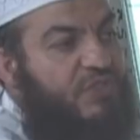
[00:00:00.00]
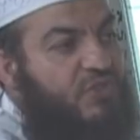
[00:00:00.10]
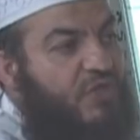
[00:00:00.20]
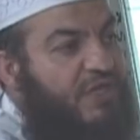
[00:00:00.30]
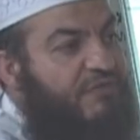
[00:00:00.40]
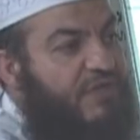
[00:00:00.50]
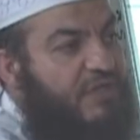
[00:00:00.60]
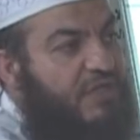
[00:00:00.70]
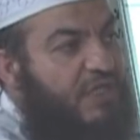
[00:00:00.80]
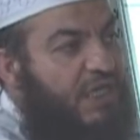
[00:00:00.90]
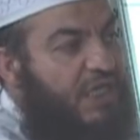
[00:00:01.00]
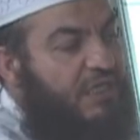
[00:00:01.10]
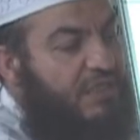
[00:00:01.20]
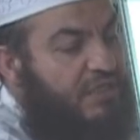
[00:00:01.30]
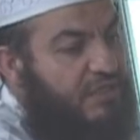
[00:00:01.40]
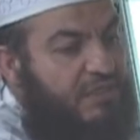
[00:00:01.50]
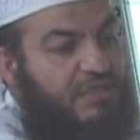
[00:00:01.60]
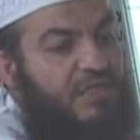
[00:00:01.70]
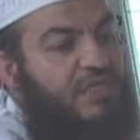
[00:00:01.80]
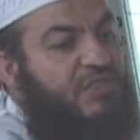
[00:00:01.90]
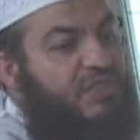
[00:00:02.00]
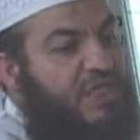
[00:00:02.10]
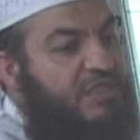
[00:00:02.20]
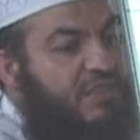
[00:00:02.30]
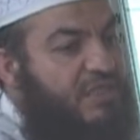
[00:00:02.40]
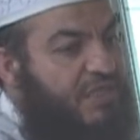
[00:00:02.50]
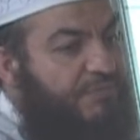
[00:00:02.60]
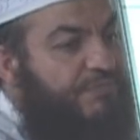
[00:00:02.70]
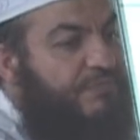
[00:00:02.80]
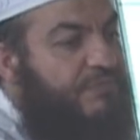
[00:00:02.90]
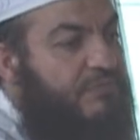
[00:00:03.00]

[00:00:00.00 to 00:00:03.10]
whatsoever in exchanging them.